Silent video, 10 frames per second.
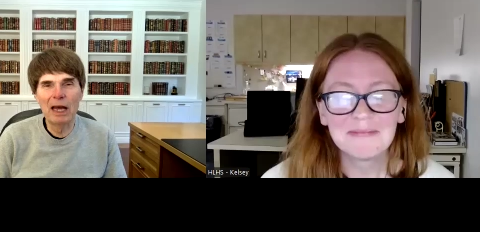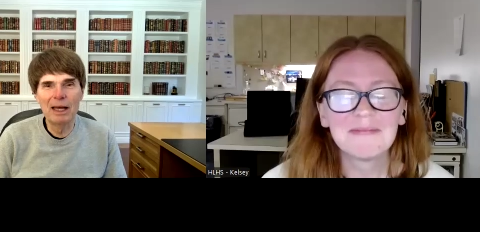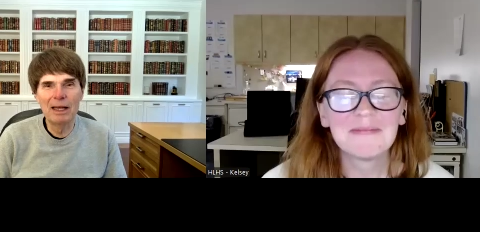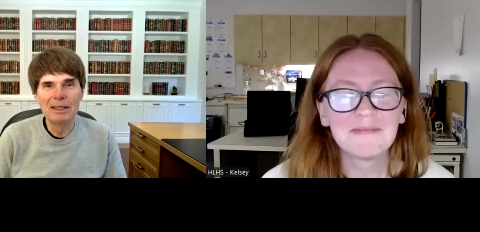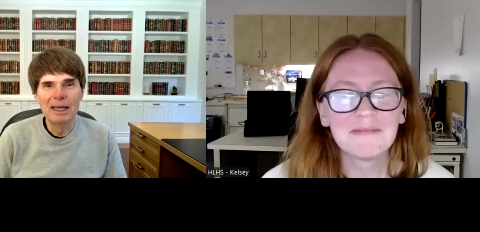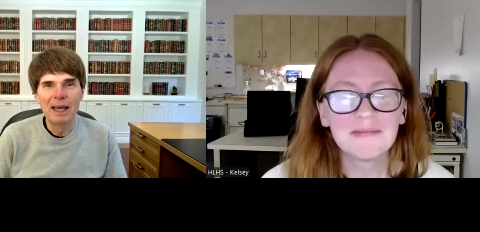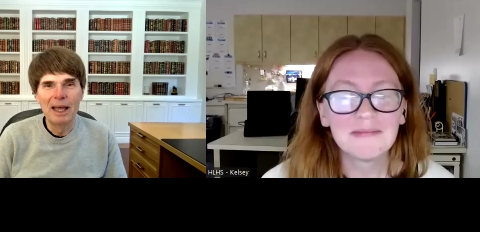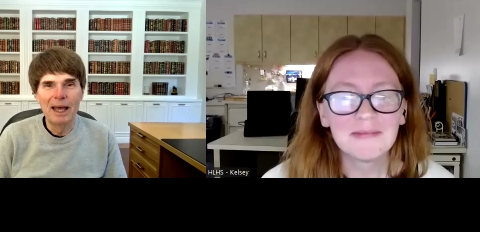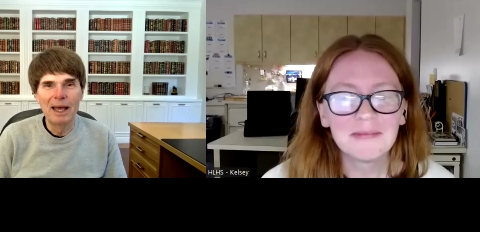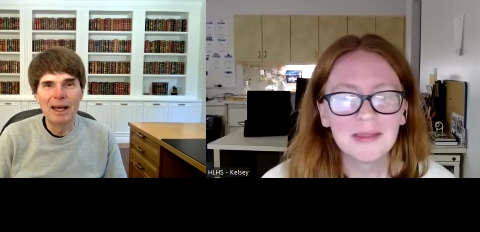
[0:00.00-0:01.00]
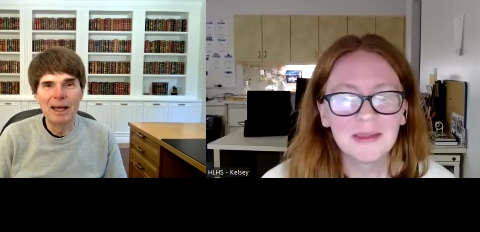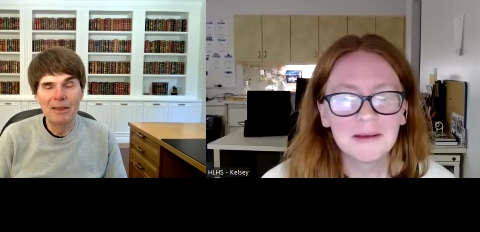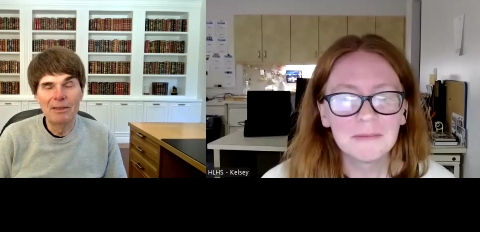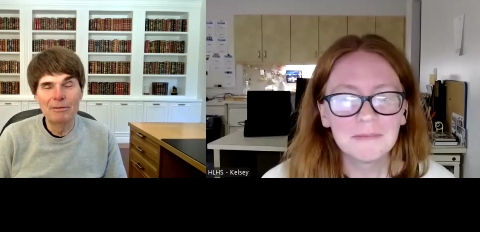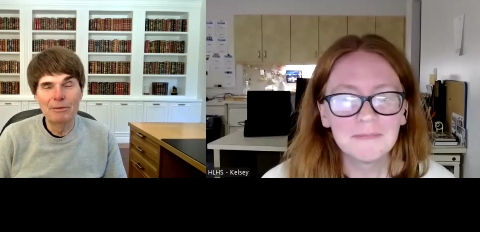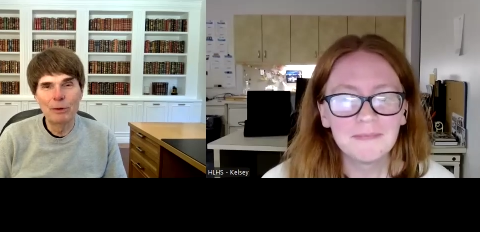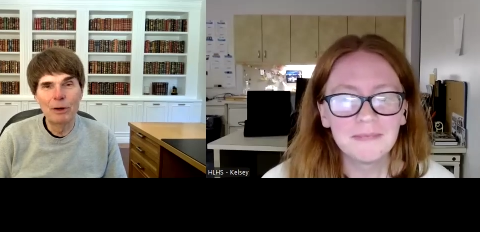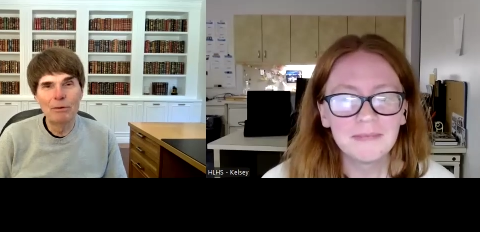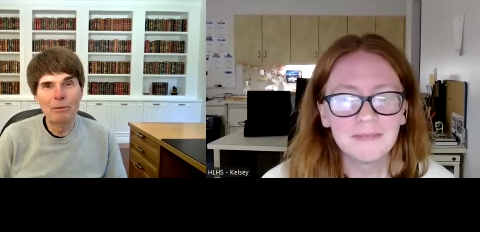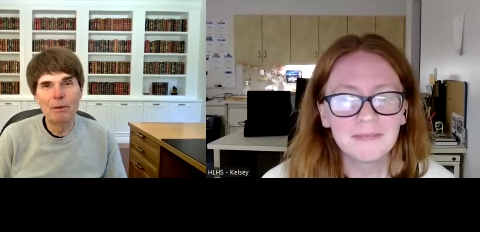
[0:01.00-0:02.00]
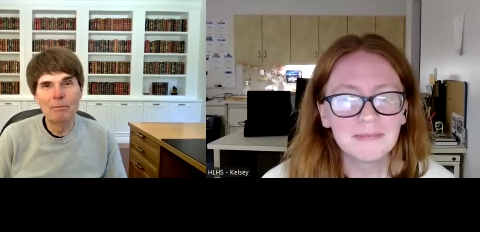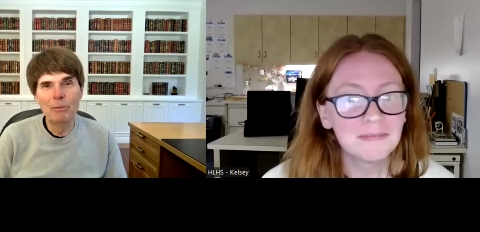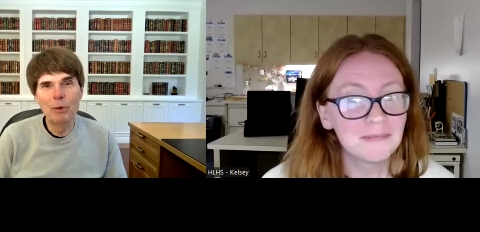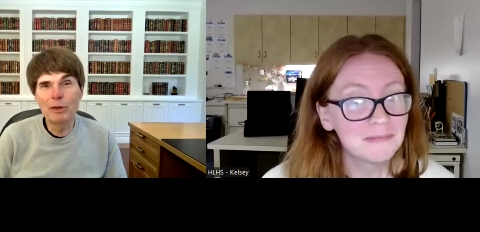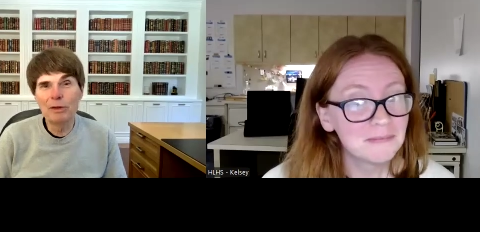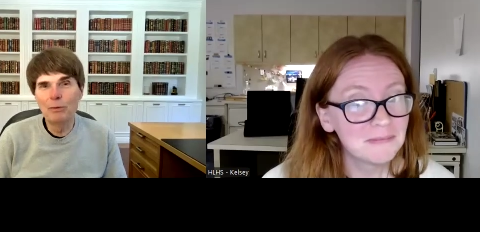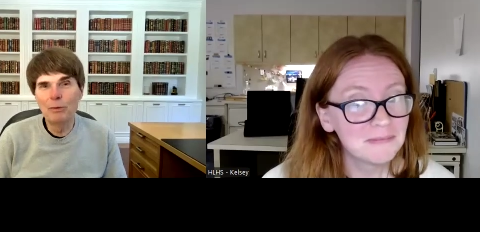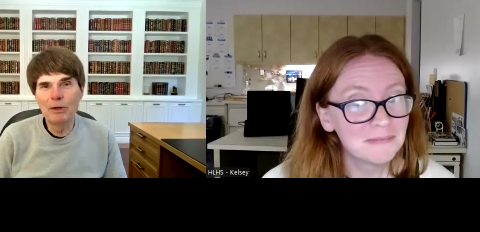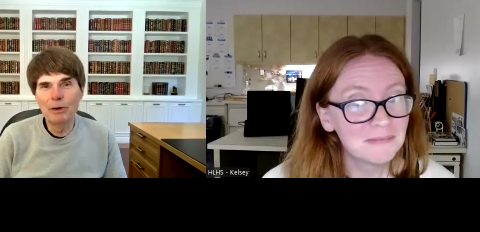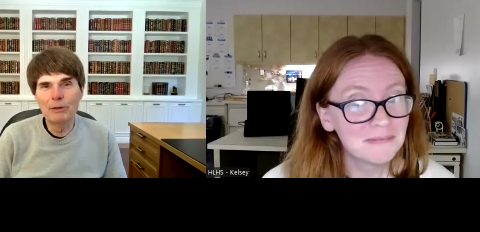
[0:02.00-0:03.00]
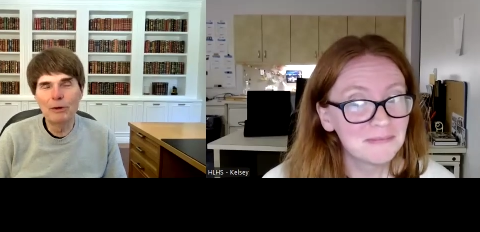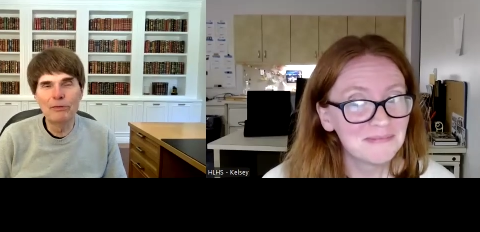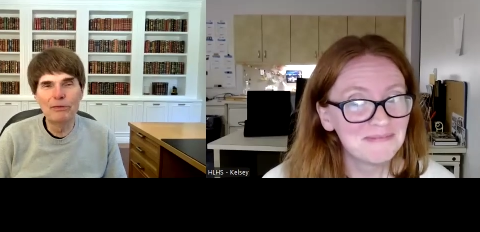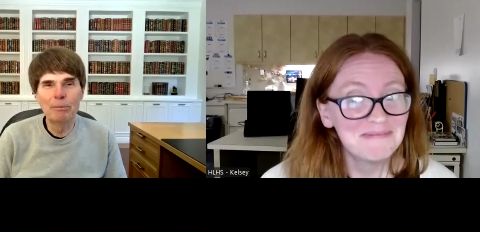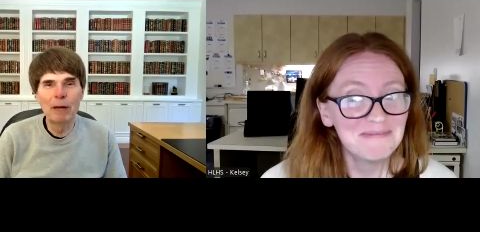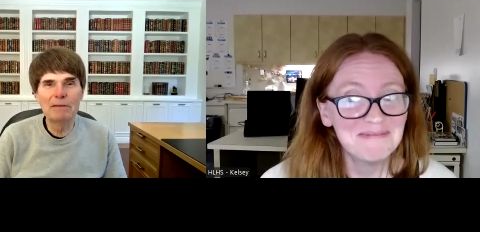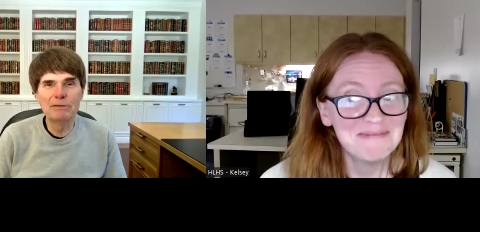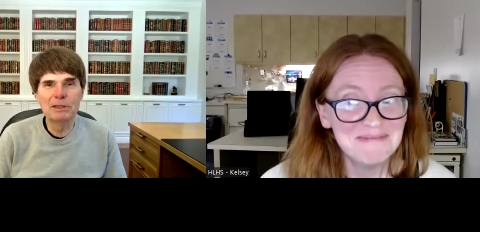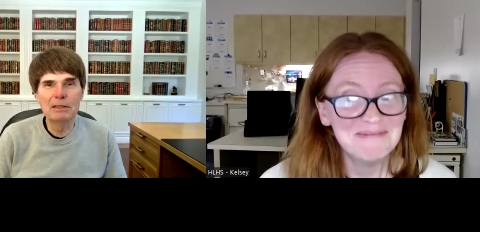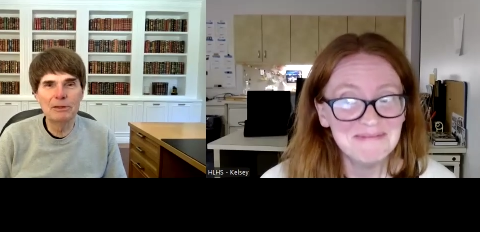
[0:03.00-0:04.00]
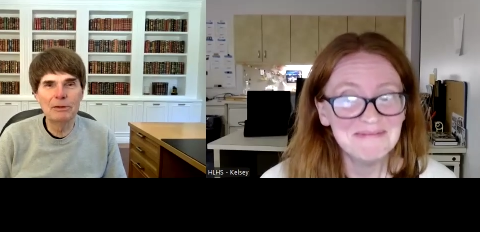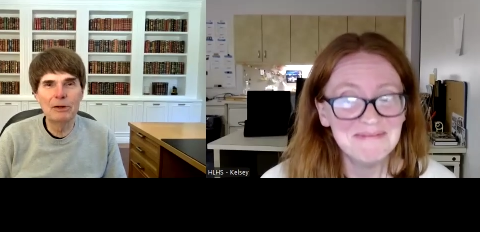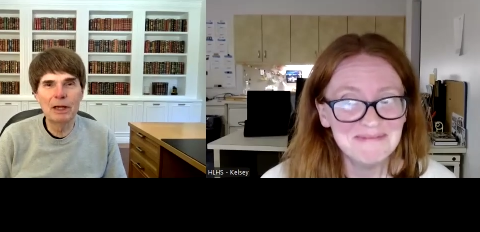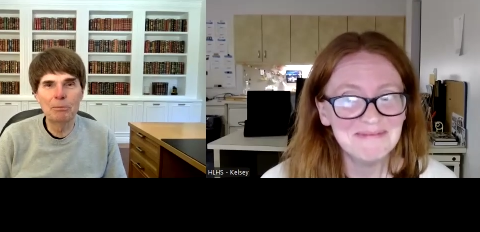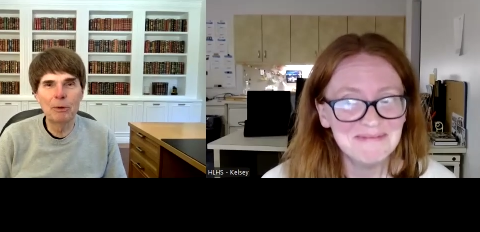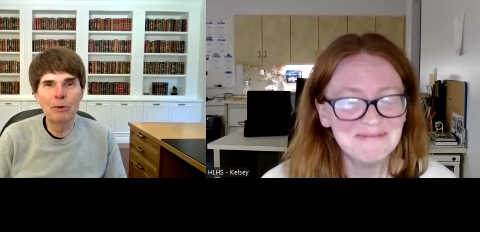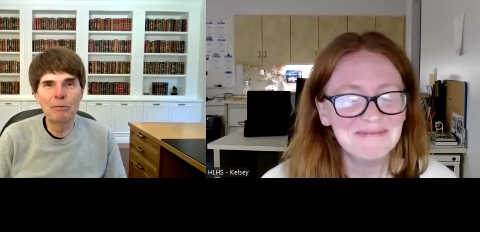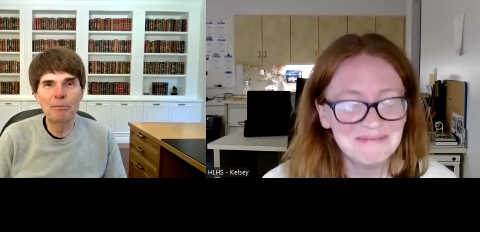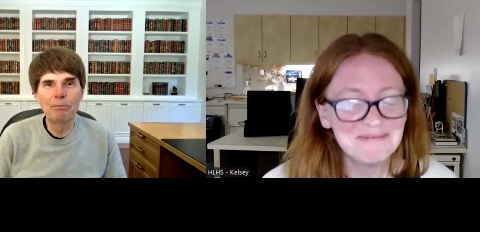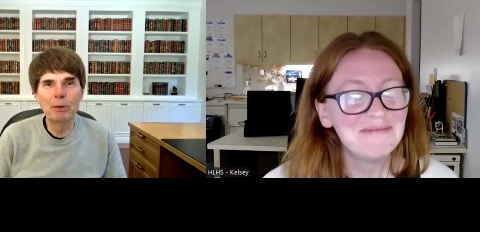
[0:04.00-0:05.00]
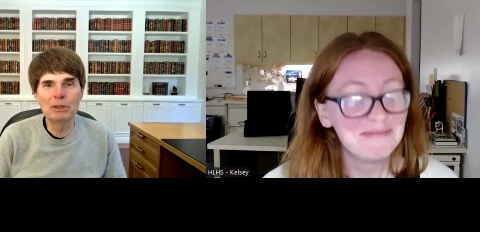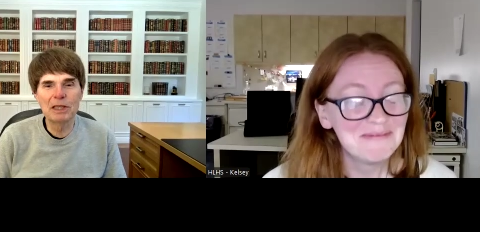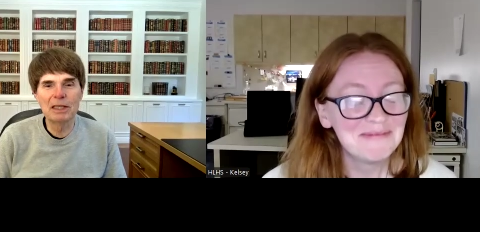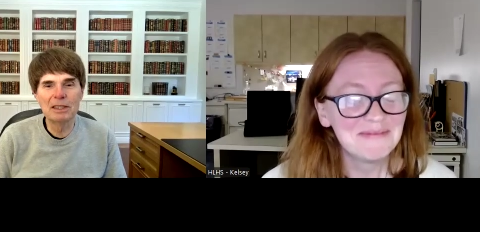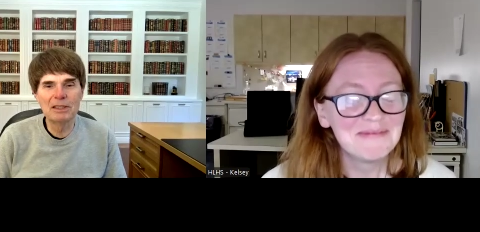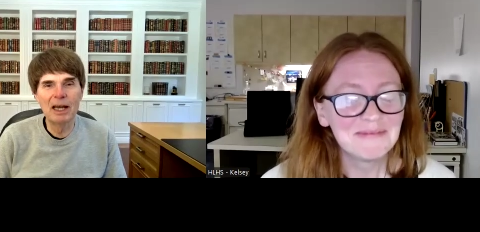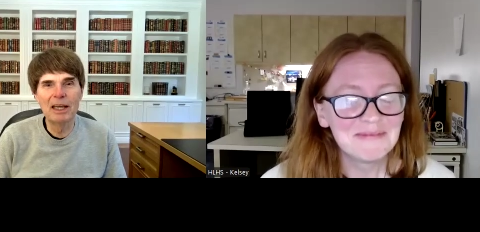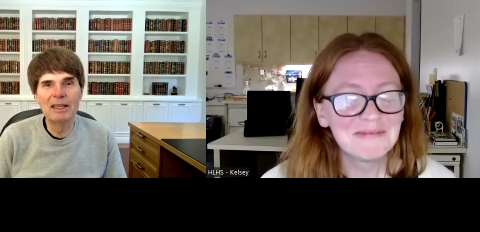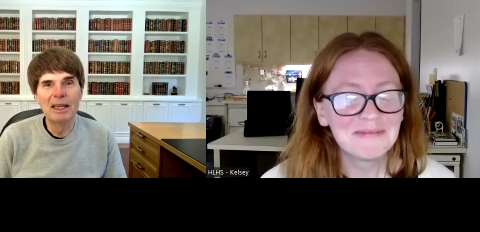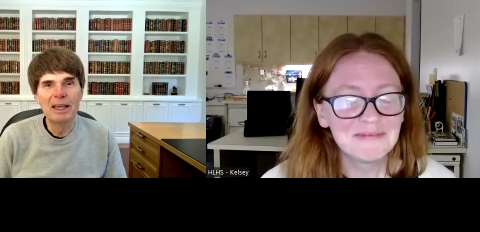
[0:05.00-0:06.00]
Speaker 1: uh, uh, there are more than one or two of them. I've said to a couple of books I have signed,